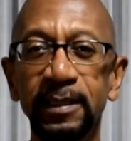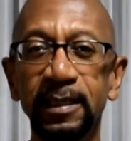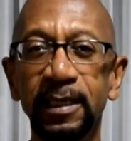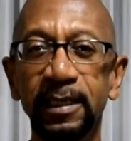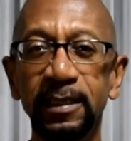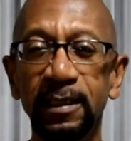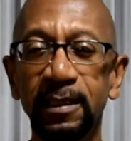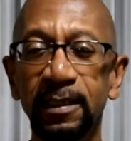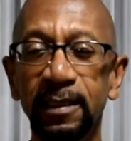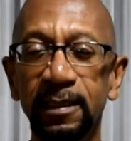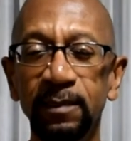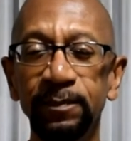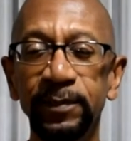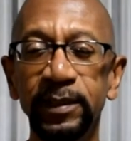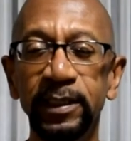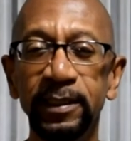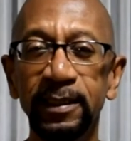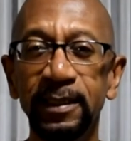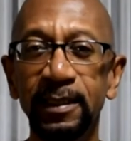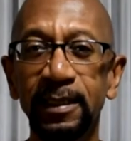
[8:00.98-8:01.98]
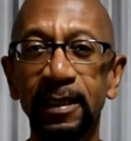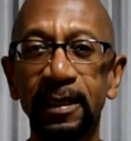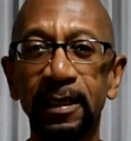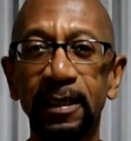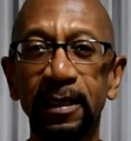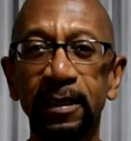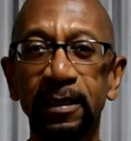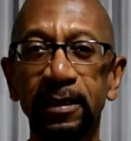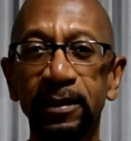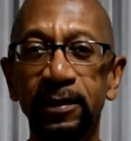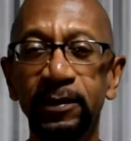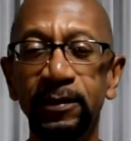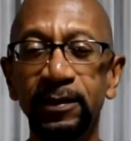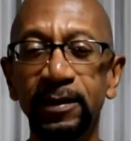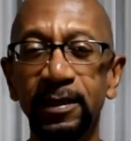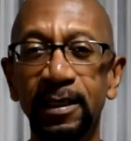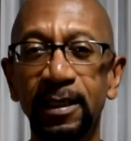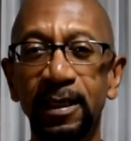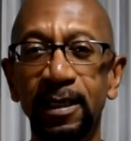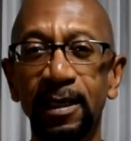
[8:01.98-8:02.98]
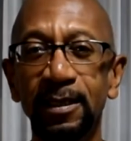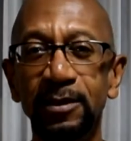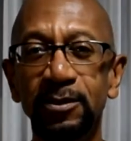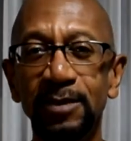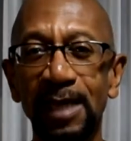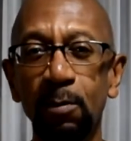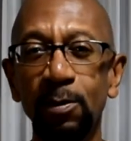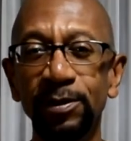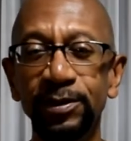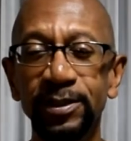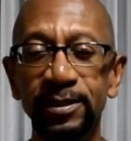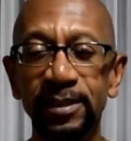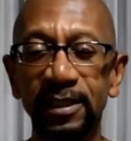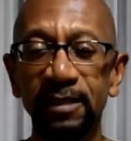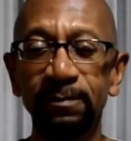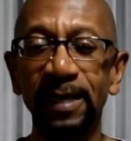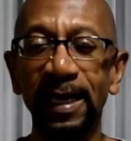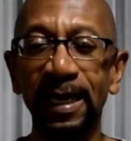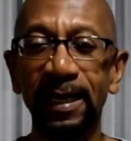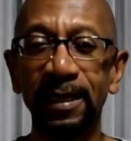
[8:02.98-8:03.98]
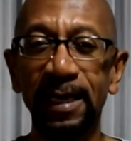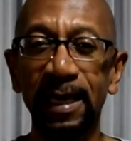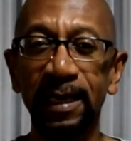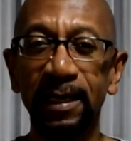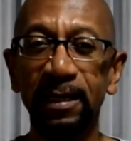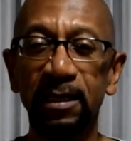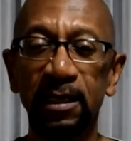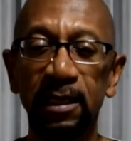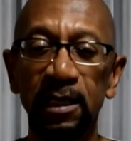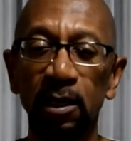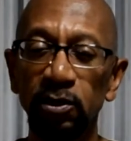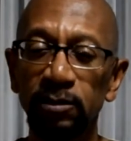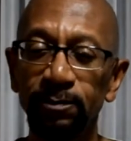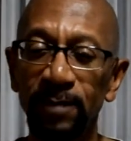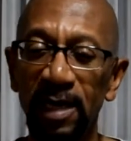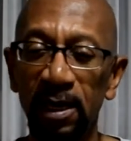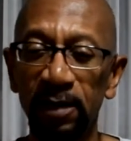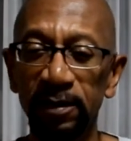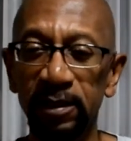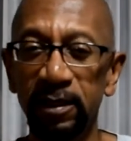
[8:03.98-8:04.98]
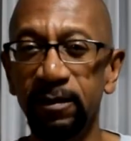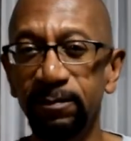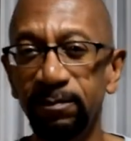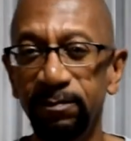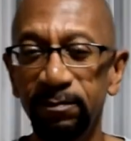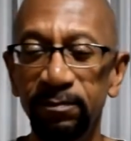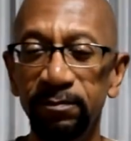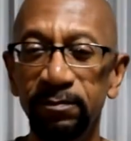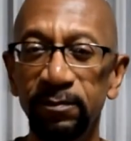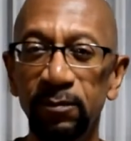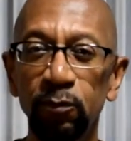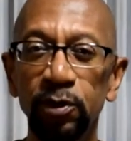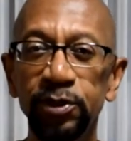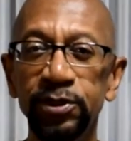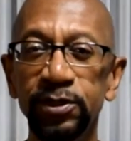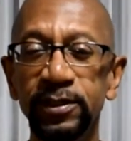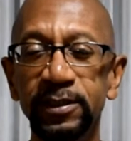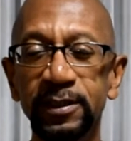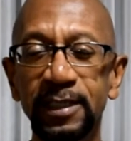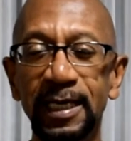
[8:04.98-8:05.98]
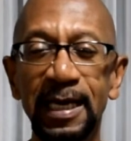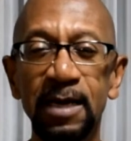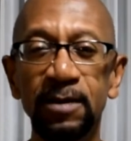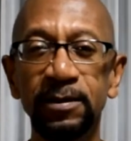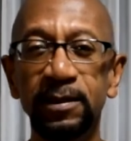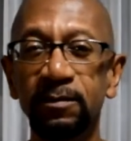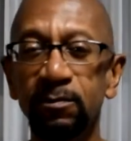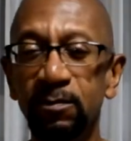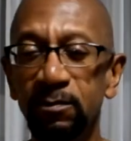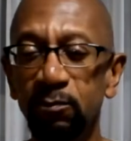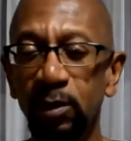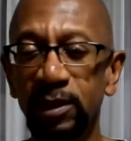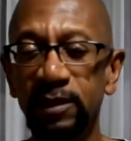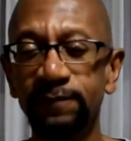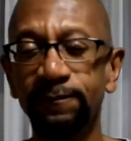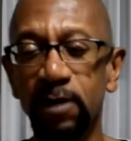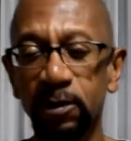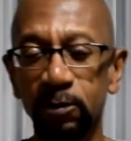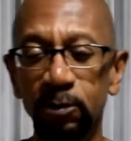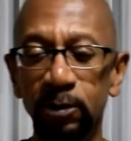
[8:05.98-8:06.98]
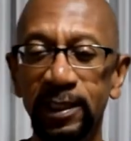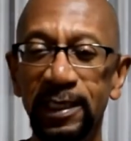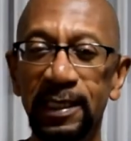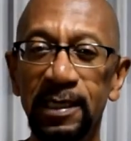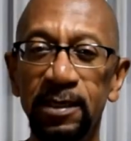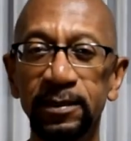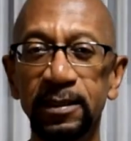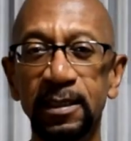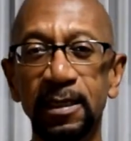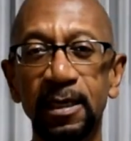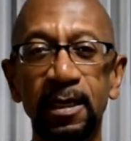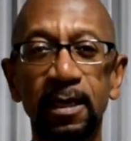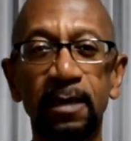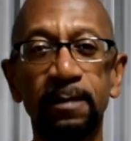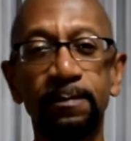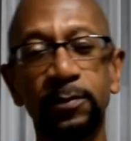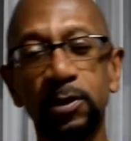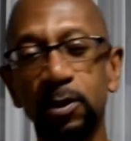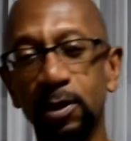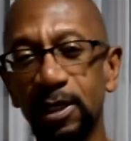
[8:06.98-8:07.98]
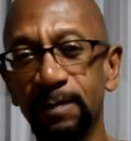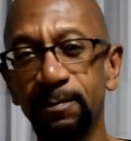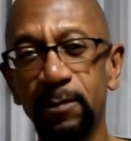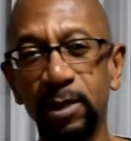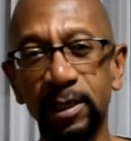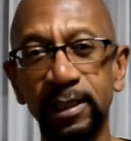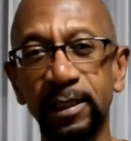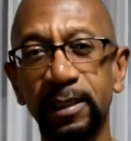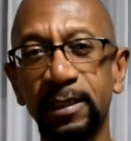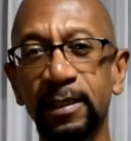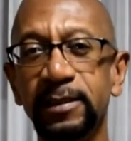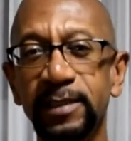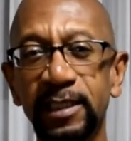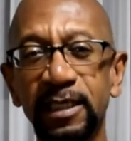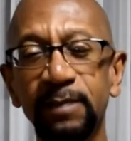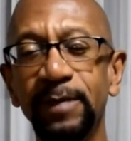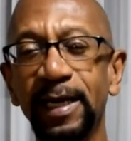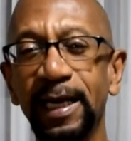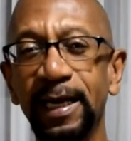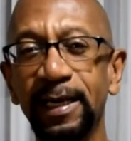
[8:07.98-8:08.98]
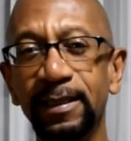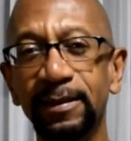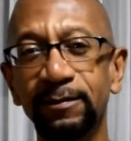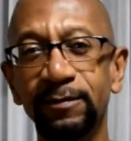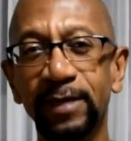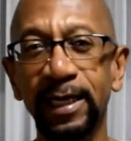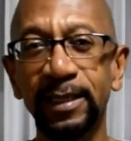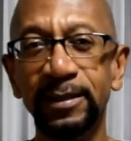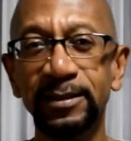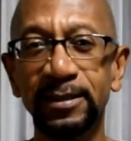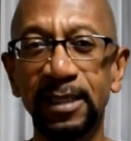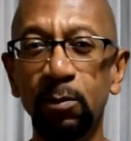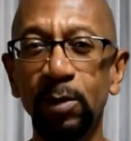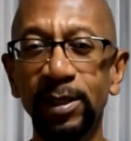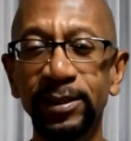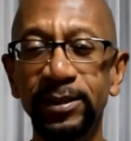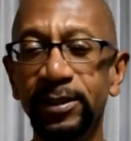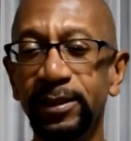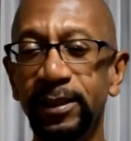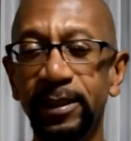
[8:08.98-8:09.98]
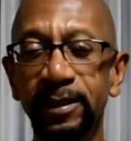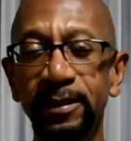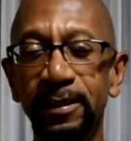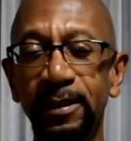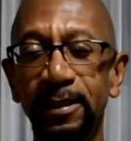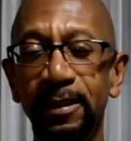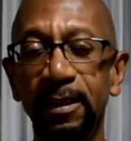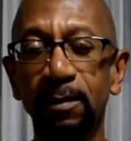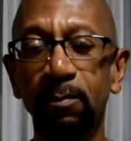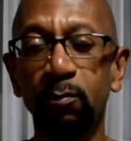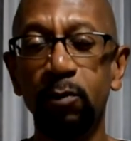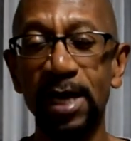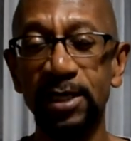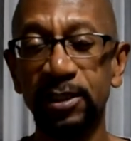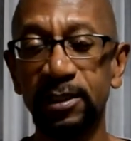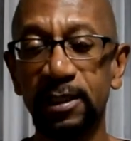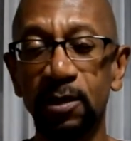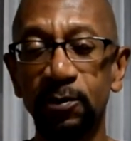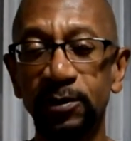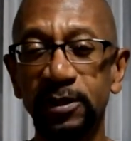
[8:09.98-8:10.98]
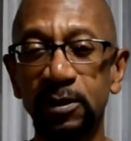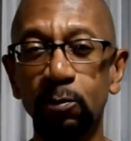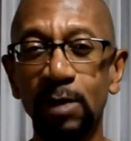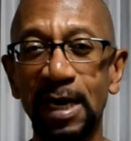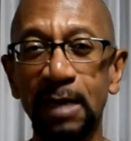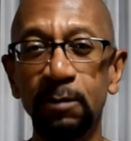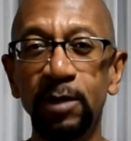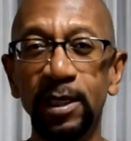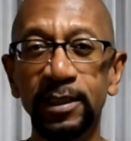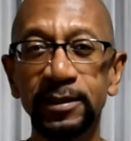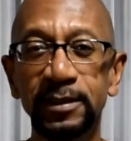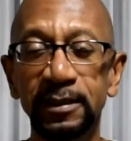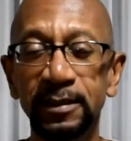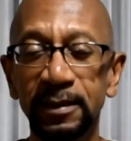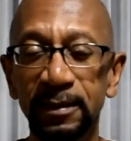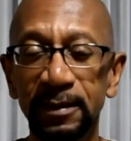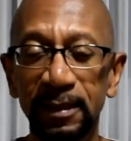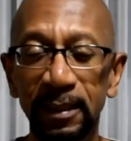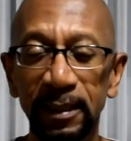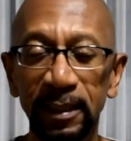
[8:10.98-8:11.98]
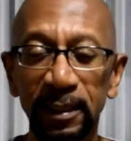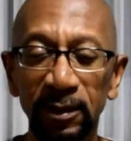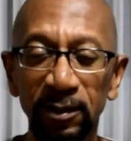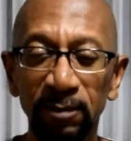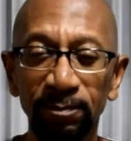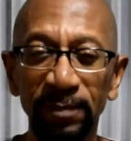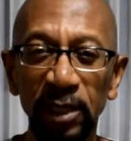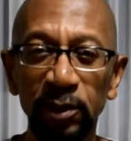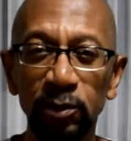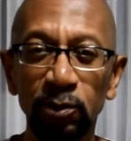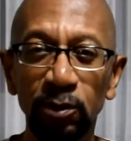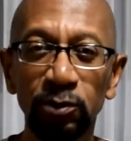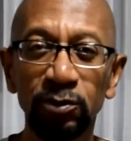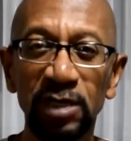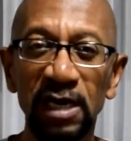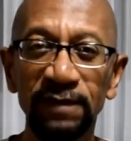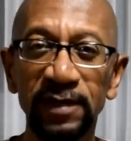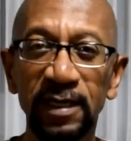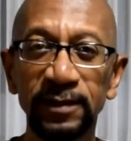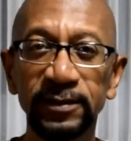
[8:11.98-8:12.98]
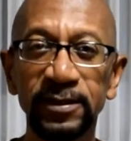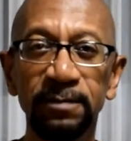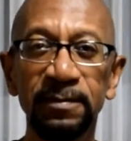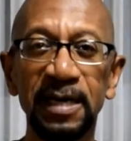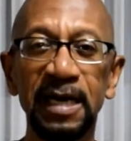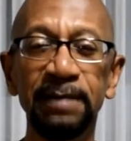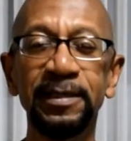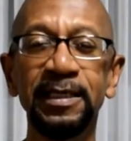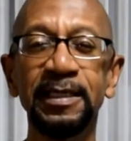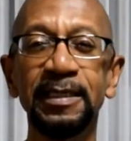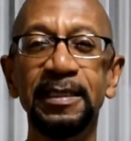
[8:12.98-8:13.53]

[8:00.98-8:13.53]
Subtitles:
and in Colombia, So I went to Citibank, I closed my other Regions account and Wells Fargo account, put all the money in Citibank, right? So I went to the branch close to where I was in, Bayshore Drive, downtown Miami,